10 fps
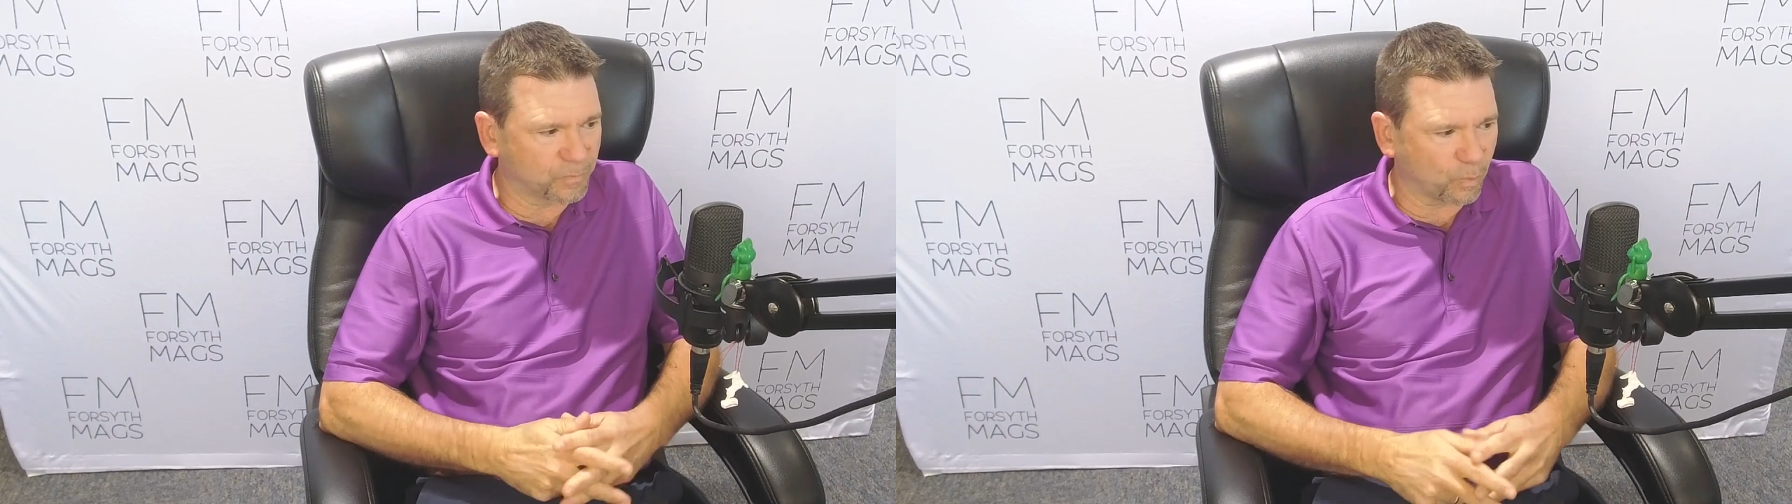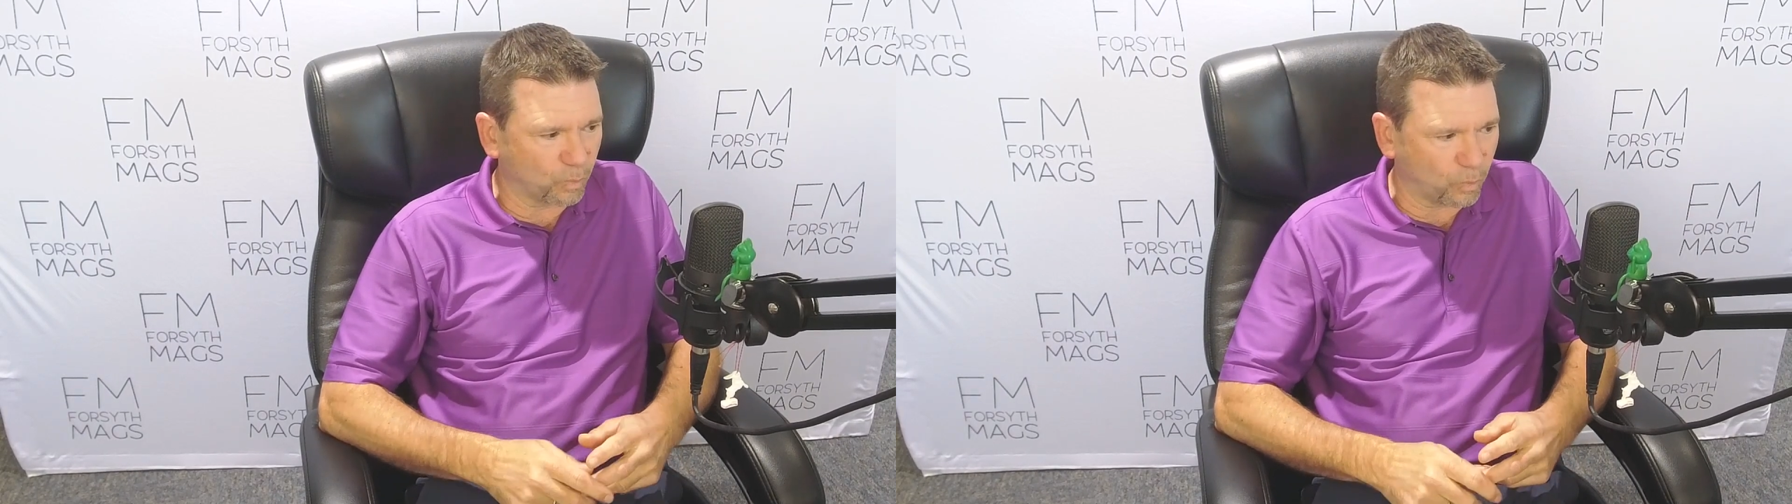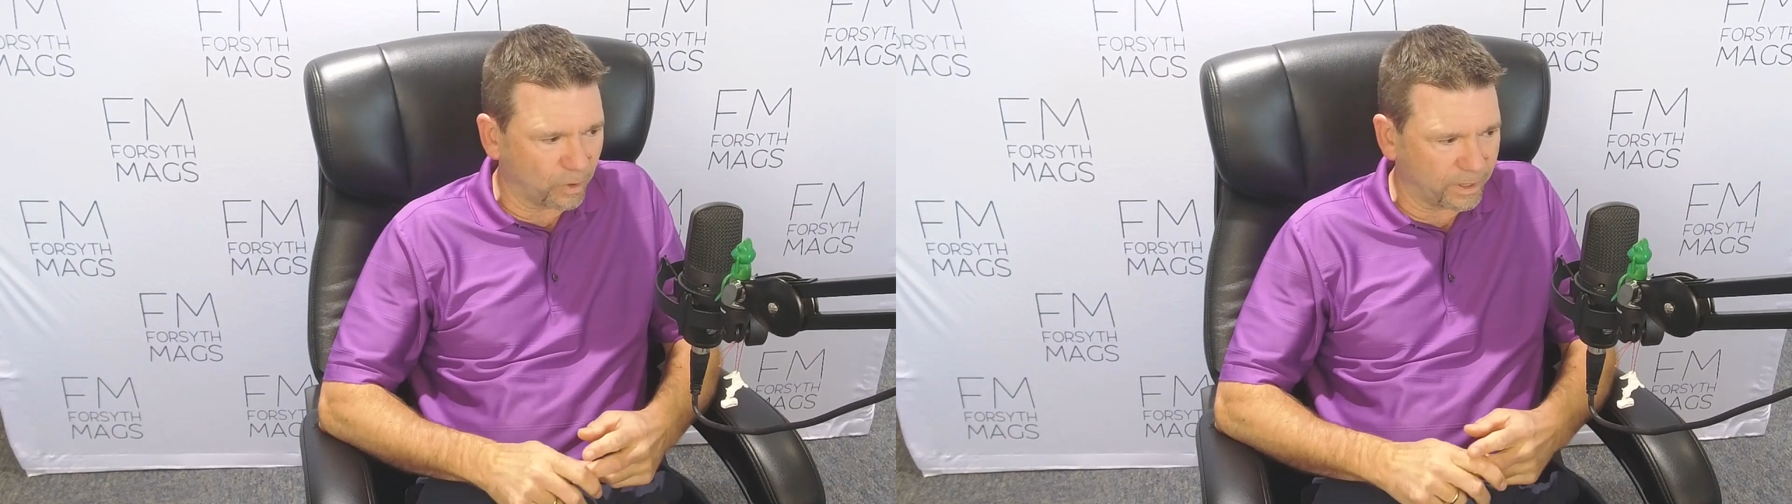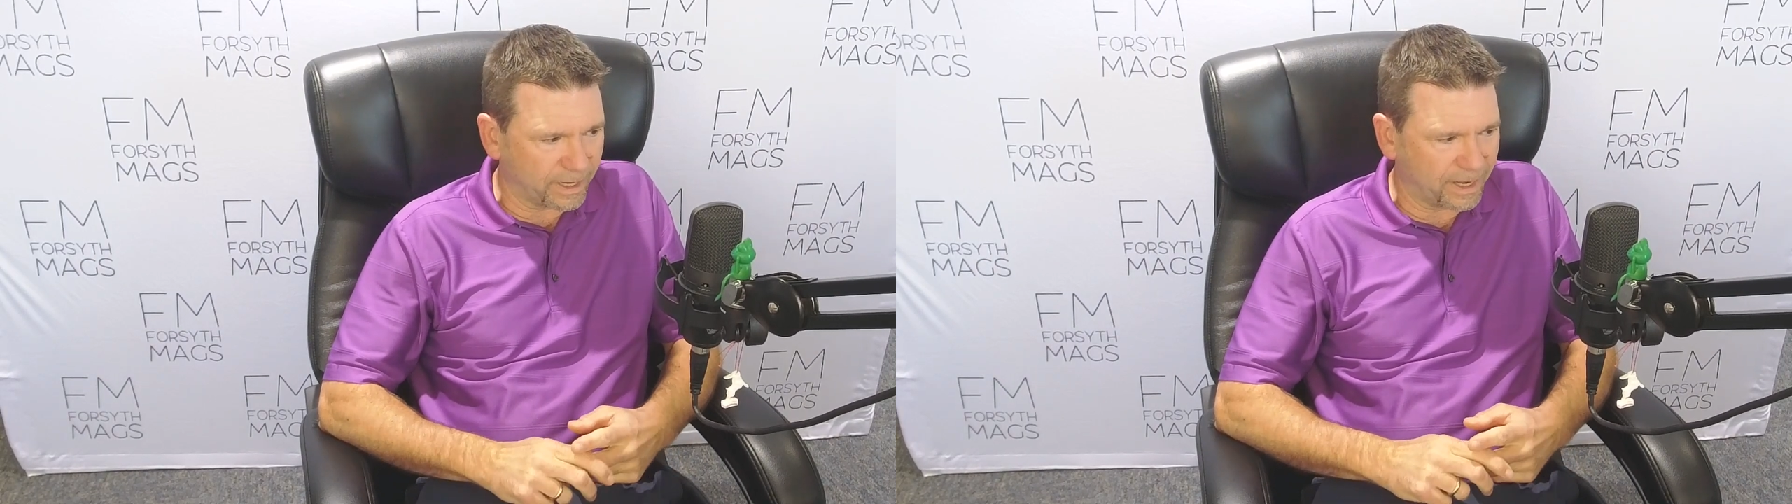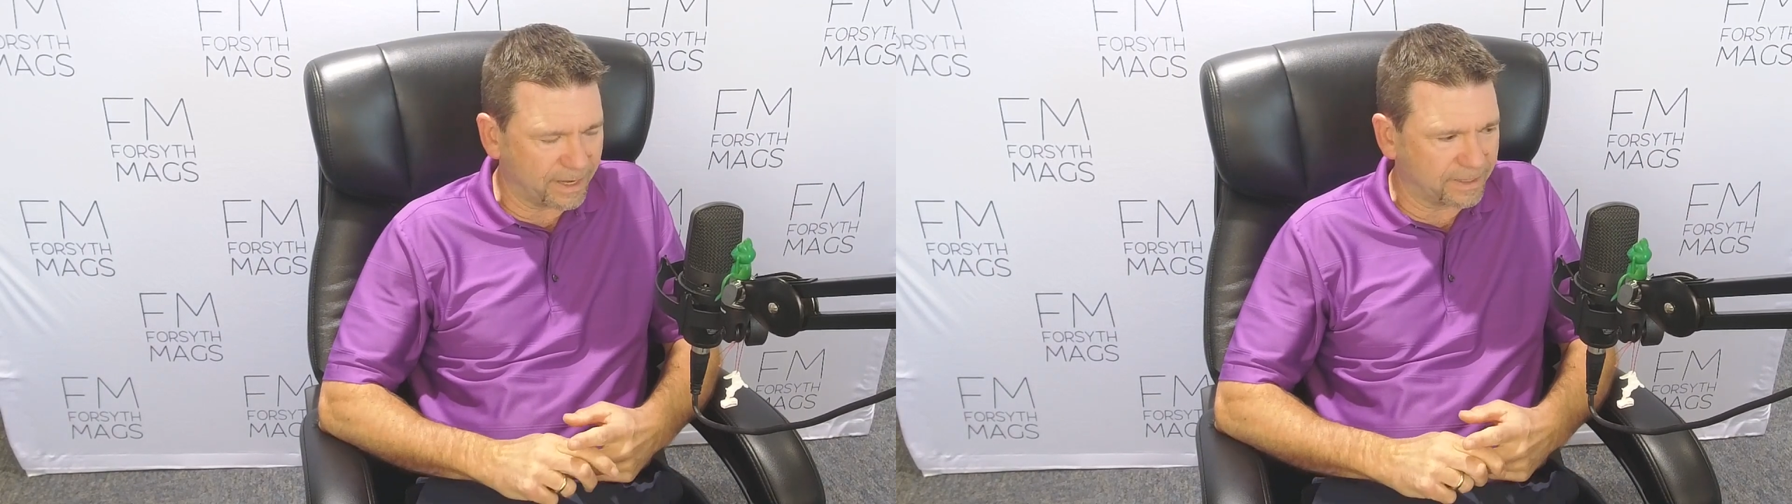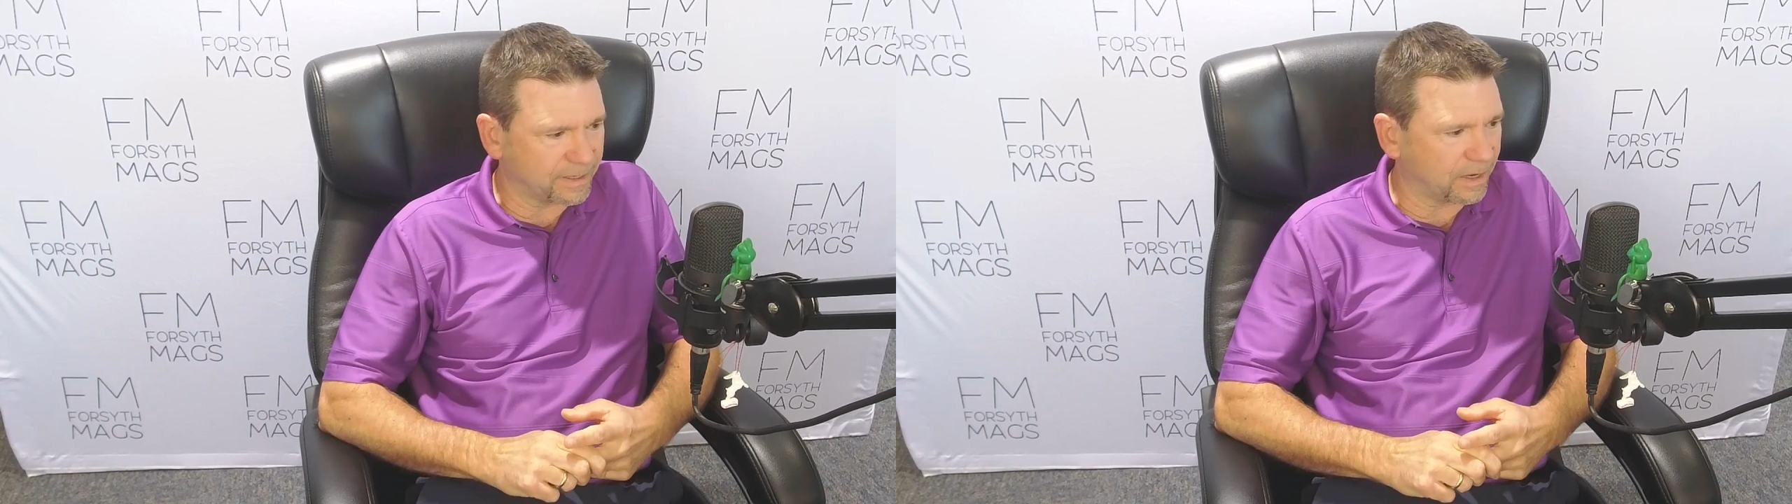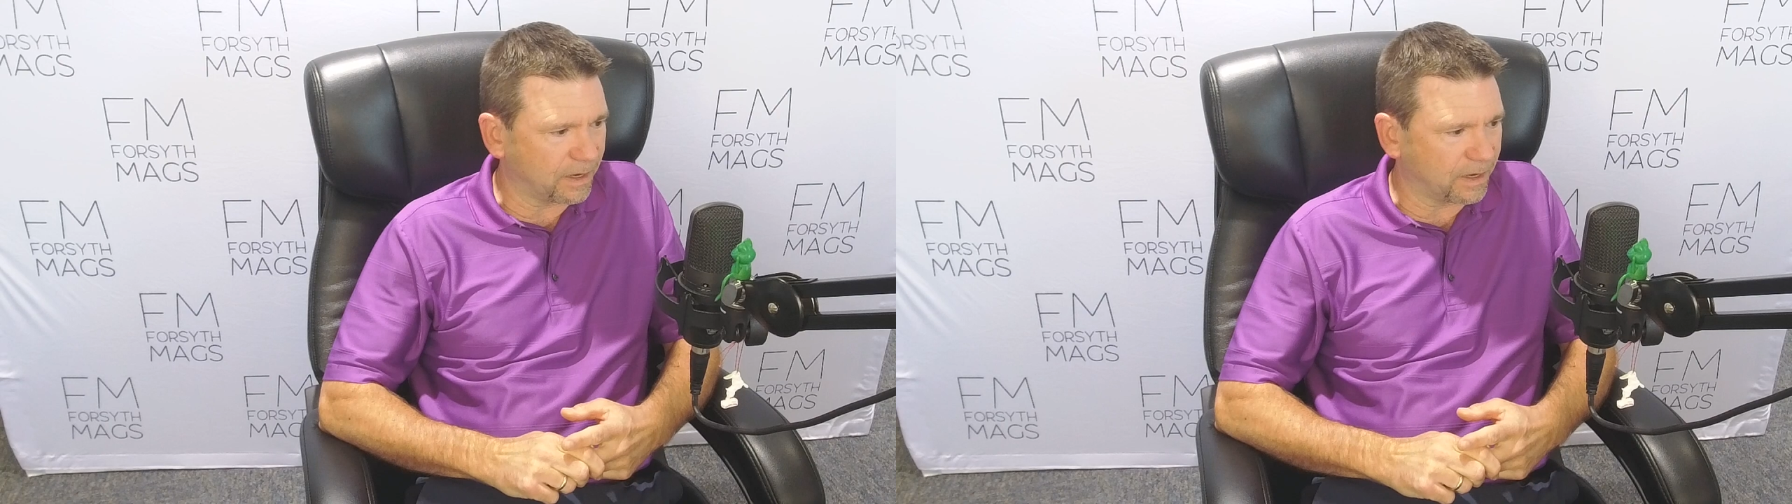one, and